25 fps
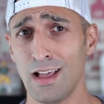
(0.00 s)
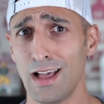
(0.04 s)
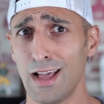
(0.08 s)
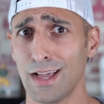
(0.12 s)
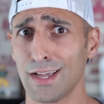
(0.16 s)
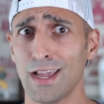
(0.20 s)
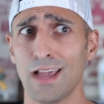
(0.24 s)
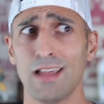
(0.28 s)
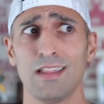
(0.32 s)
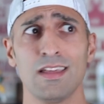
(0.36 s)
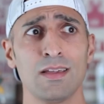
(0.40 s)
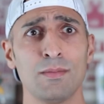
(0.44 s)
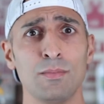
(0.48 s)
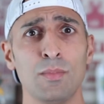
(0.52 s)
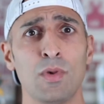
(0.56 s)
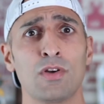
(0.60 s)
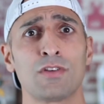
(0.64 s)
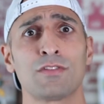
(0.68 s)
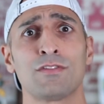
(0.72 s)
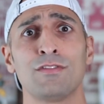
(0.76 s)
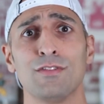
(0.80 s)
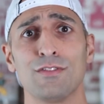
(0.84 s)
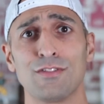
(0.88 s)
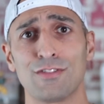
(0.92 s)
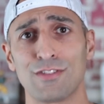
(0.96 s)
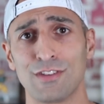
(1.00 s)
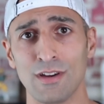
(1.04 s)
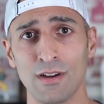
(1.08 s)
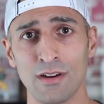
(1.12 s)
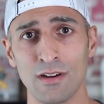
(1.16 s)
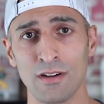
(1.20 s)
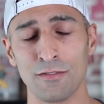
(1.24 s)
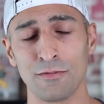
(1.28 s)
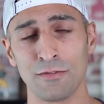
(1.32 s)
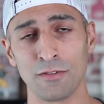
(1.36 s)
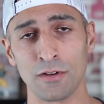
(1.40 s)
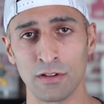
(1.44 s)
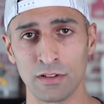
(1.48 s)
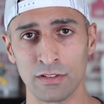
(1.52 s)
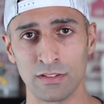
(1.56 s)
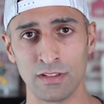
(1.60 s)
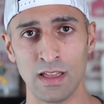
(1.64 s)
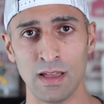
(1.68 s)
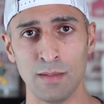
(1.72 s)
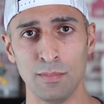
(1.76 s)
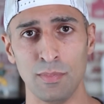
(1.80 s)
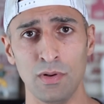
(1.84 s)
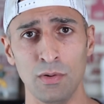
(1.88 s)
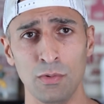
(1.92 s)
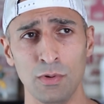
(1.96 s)
A guy like Mark Teixeira, for
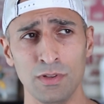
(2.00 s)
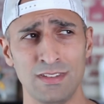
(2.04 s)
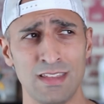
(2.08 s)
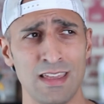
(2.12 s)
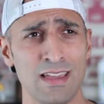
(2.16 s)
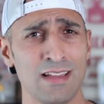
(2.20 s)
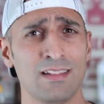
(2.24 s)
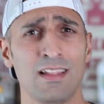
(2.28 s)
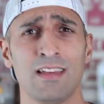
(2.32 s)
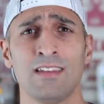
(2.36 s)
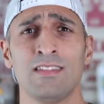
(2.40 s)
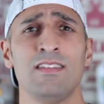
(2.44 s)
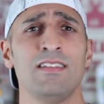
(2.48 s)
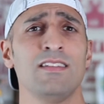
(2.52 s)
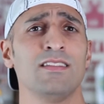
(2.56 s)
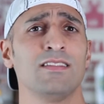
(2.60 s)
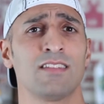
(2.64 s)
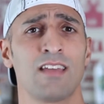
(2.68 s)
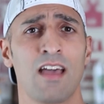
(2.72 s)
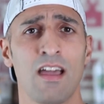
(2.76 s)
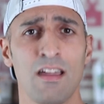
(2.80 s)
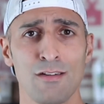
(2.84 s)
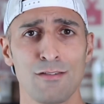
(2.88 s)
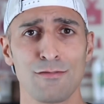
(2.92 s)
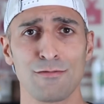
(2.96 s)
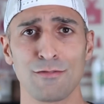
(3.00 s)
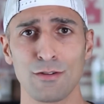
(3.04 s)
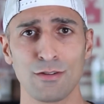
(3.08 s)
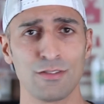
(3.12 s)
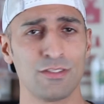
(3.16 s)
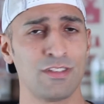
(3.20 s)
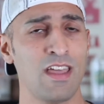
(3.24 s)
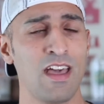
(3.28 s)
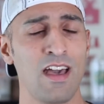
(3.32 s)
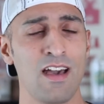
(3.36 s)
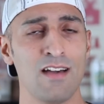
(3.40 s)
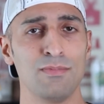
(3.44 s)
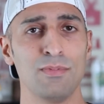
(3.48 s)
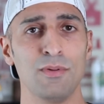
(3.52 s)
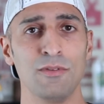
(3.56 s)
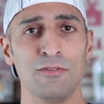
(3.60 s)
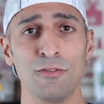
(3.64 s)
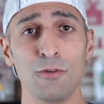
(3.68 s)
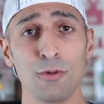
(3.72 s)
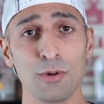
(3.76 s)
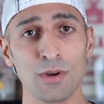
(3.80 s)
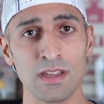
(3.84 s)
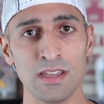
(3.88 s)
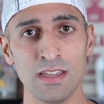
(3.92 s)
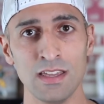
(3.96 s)
example, would take like the entire first half
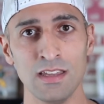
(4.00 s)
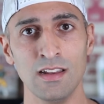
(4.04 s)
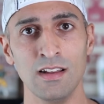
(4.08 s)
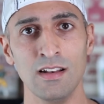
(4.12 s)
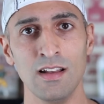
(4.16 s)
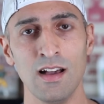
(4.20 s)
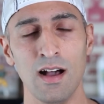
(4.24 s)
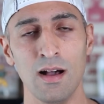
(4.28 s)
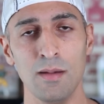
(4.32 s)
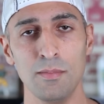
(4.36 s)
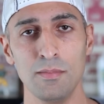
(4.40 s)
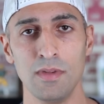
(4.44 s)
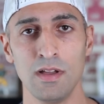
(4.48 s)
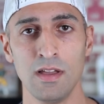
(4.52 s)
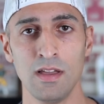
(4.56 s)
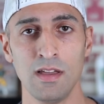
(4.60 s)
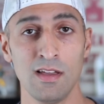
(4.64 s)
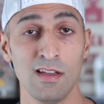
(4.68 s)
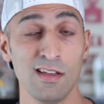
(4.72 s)
before he heated up.